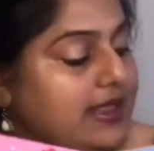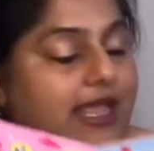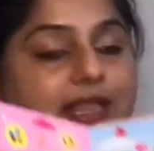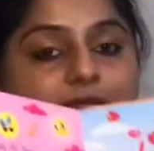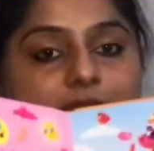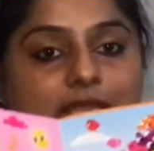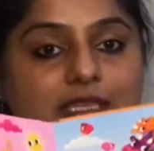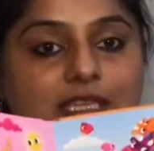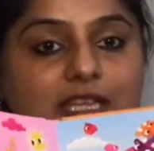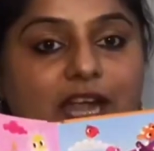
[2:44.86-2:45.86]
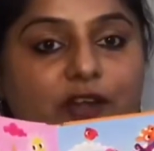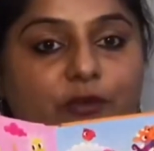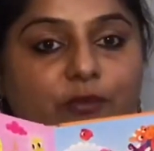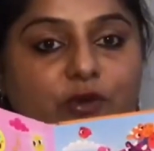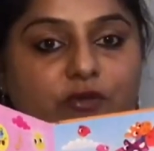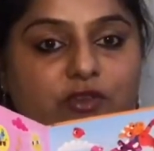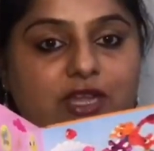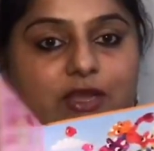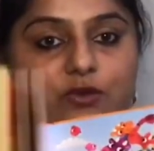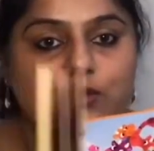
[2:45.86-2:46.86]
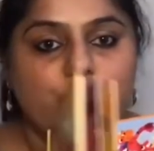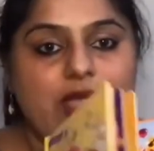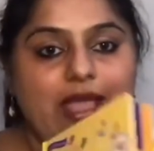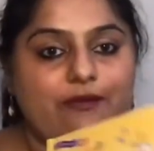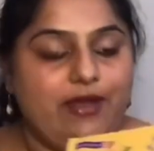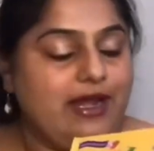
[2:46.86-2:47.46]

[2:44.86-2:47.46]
then this is the kind of book which I used to have.